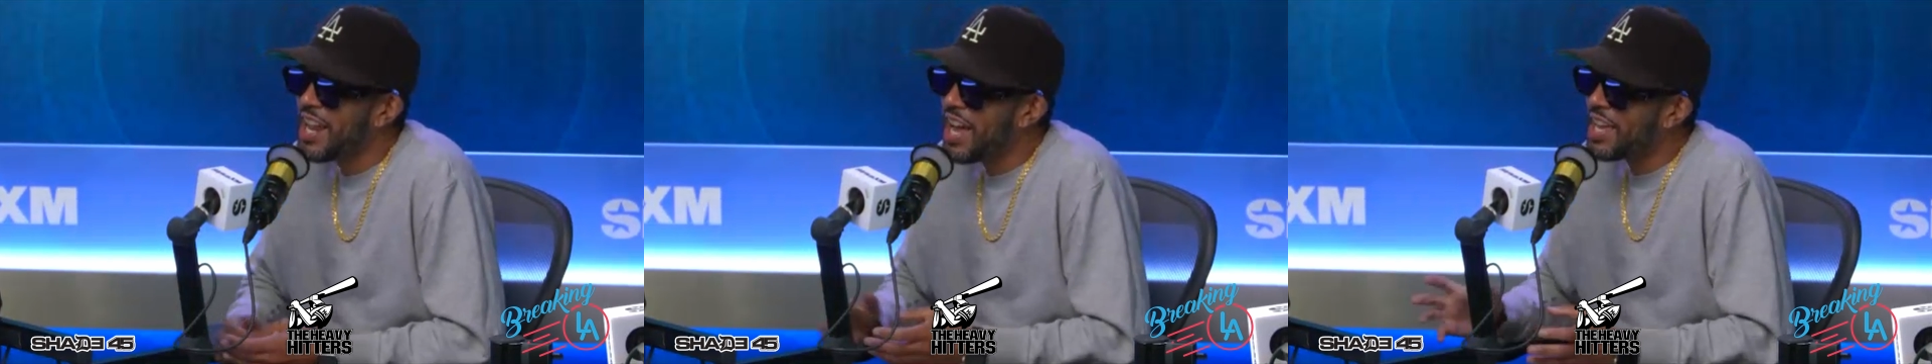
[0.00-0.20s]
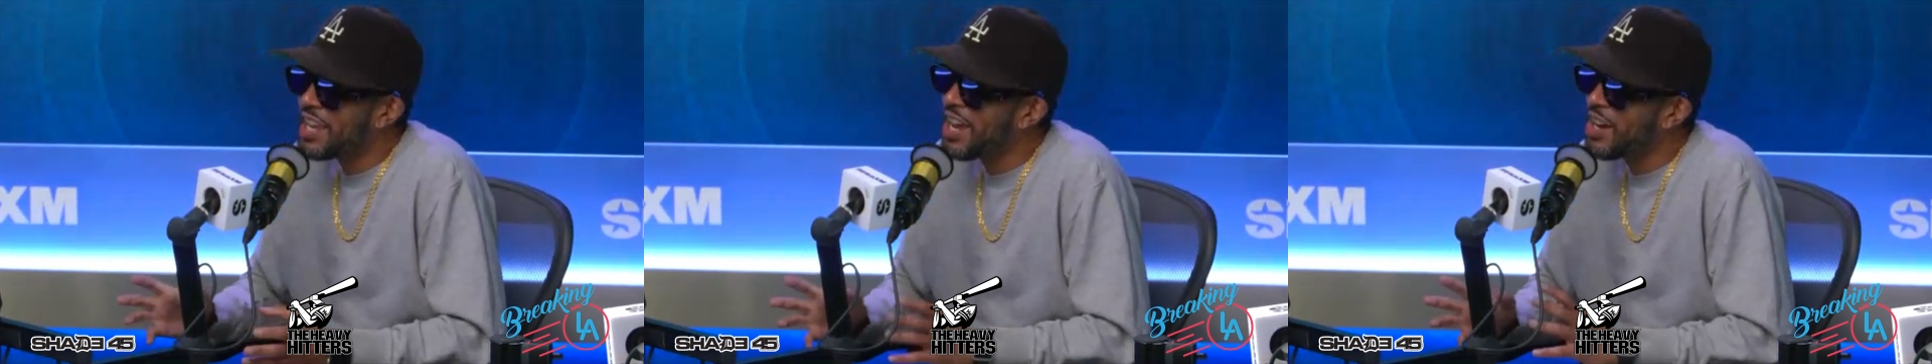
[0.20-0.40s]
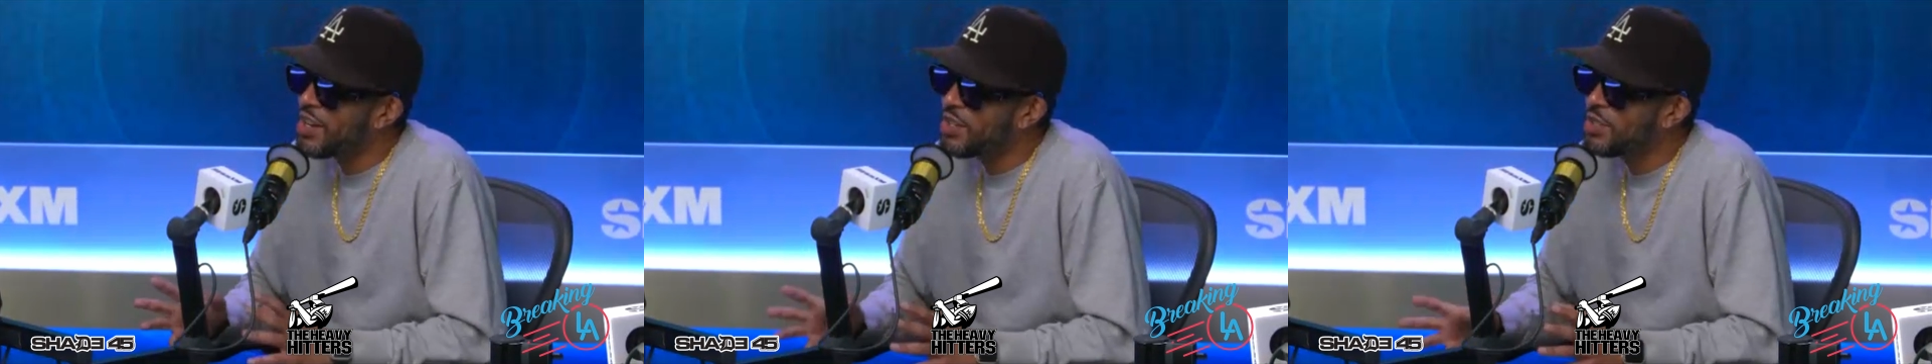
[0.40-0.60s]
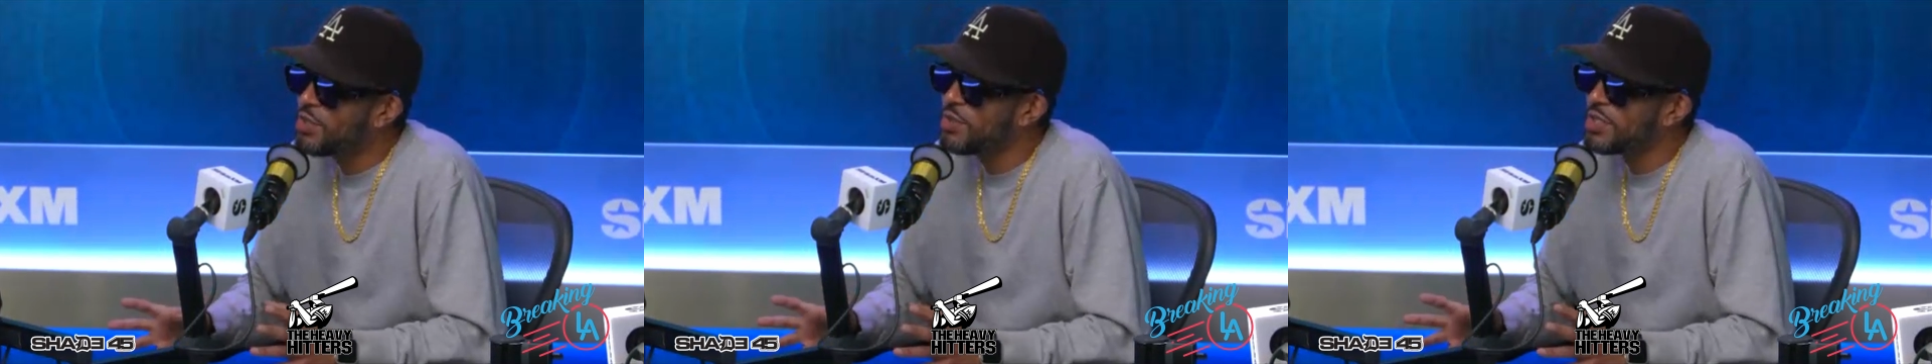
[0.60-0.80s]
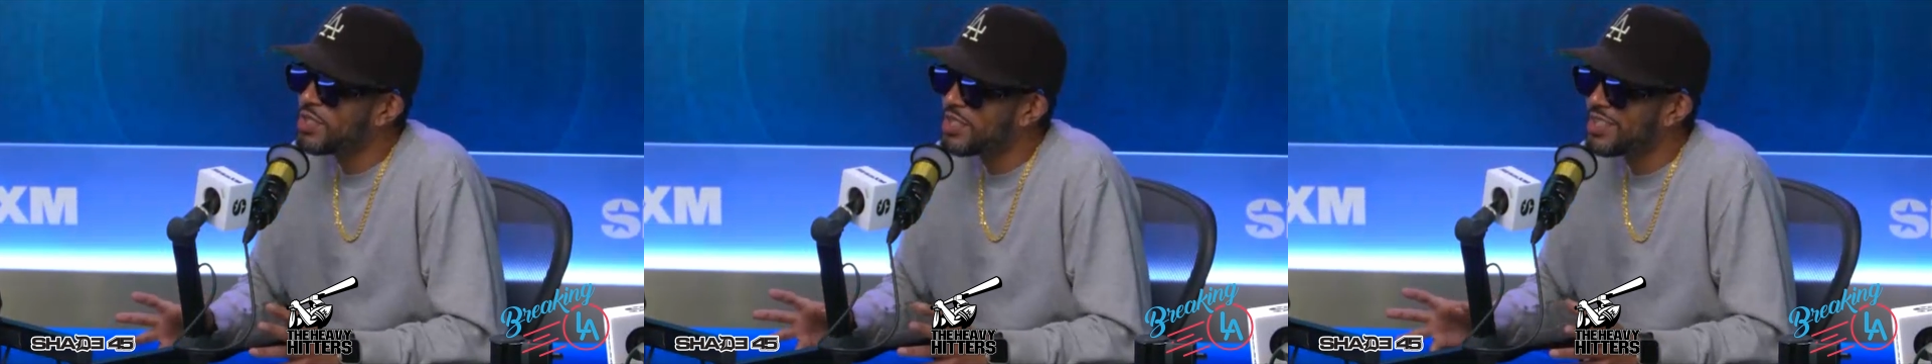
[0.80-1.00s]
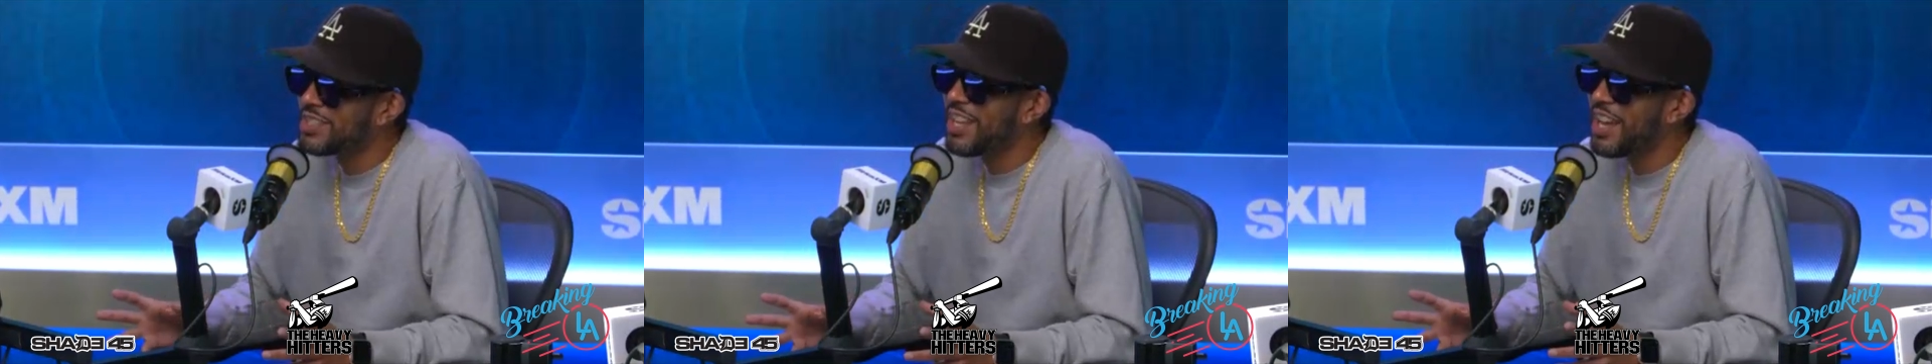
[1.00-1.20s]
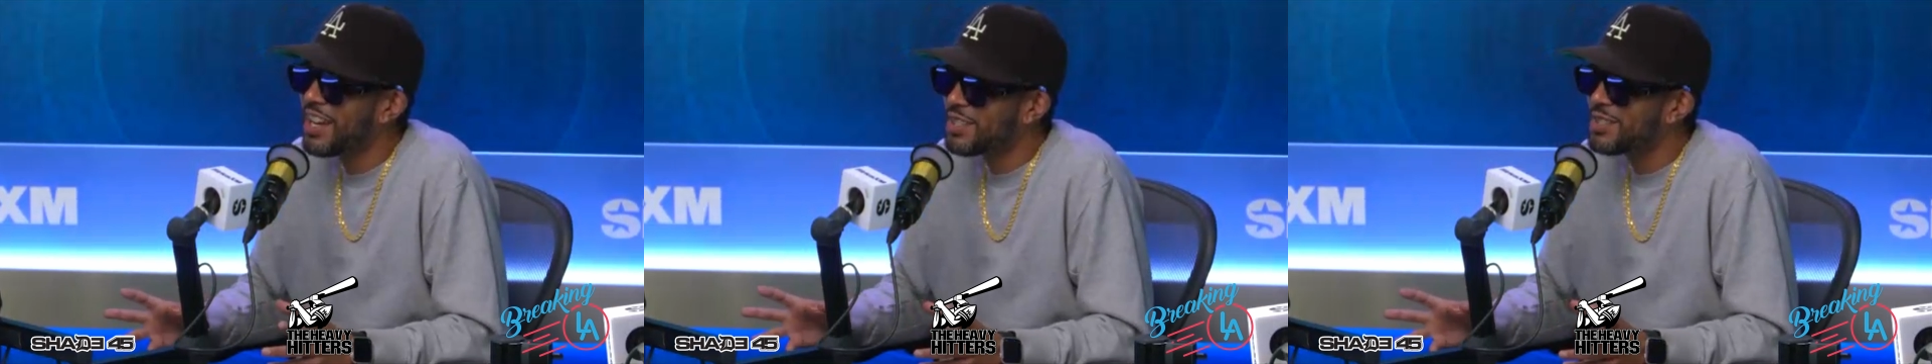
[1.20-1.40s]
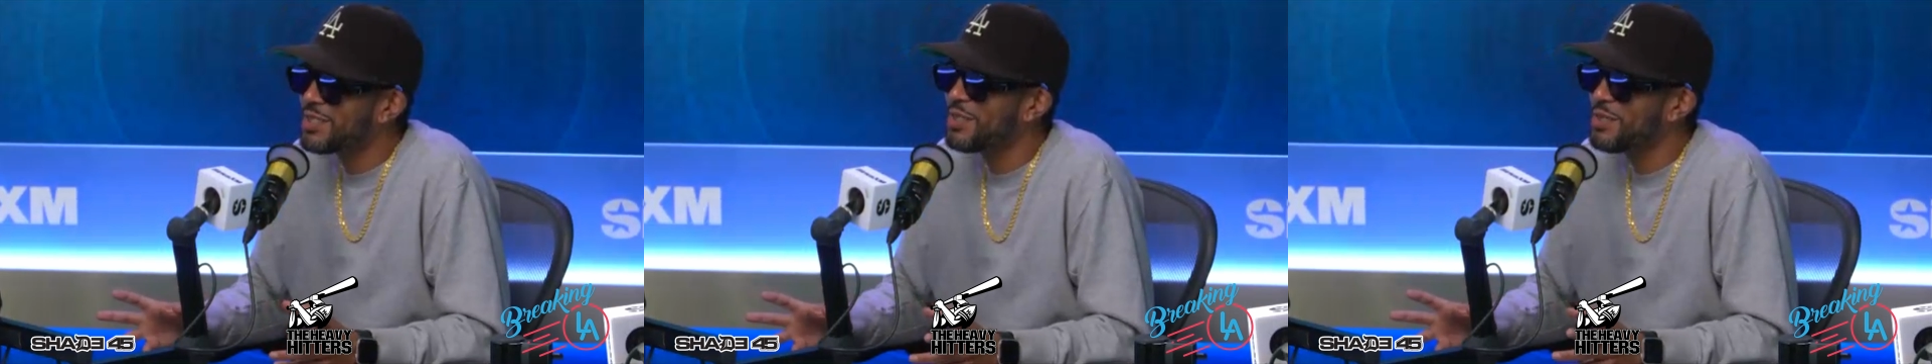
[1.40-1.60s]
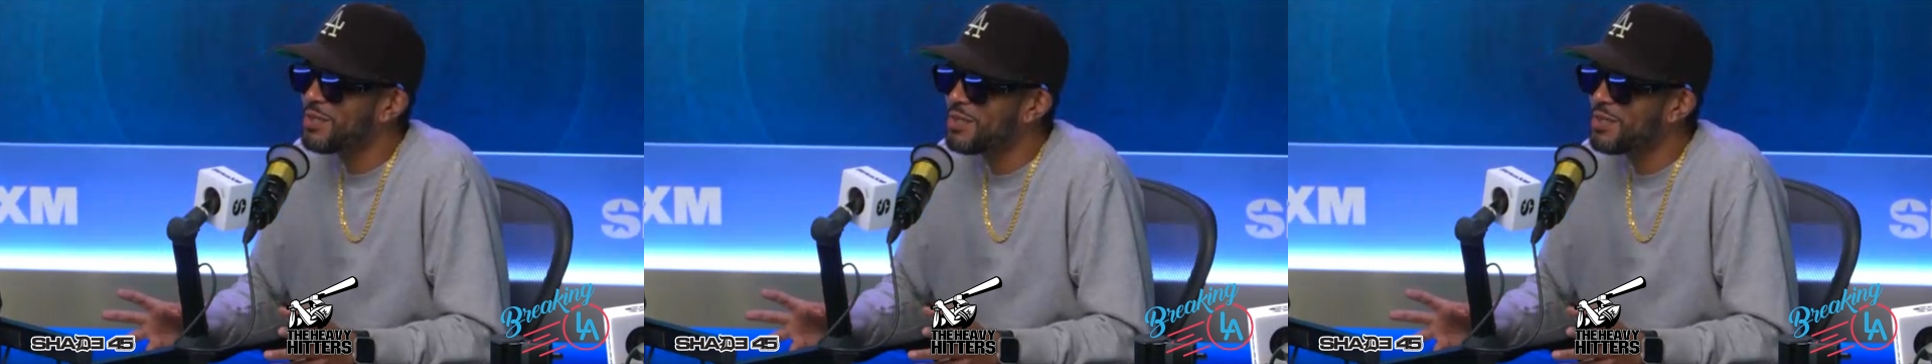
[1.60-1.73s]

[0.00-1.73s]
I heard you into stocks too,